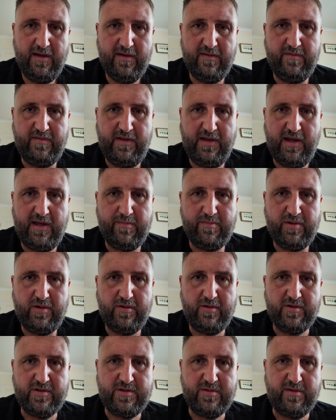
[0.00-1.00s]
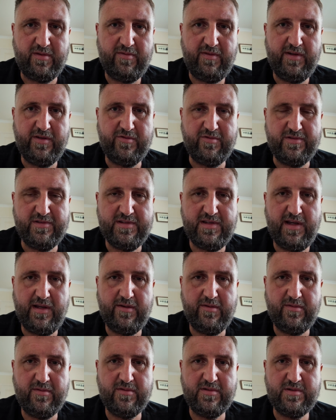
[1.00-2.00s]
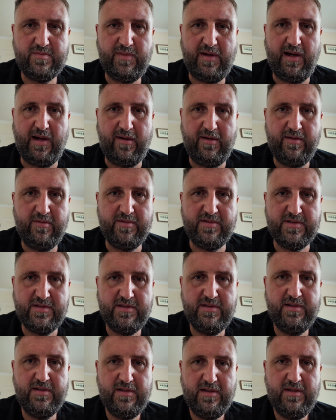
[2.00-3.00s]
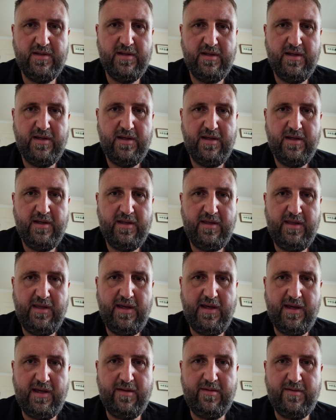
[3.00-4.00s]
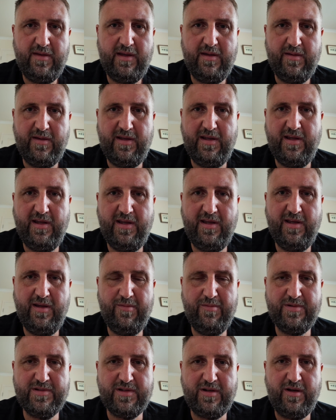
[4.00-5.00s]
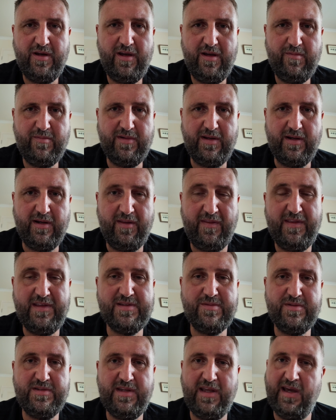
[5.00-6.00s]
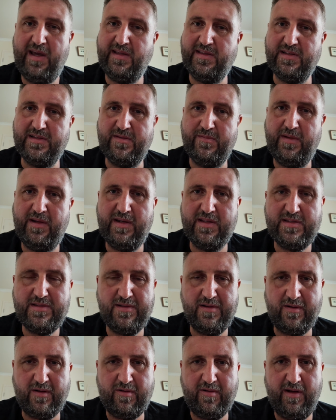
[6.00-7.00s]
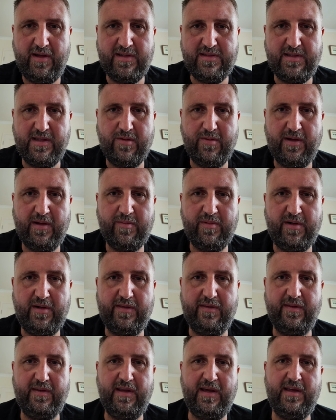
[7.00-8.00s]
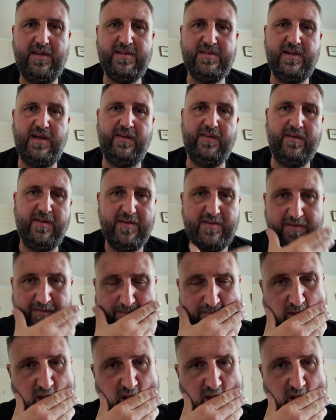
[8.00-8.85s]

a V8 Porsche with 310 horsepower. It was it was eye-opening, and this was the 80s. I mean, it's not crazy quick by today's standards.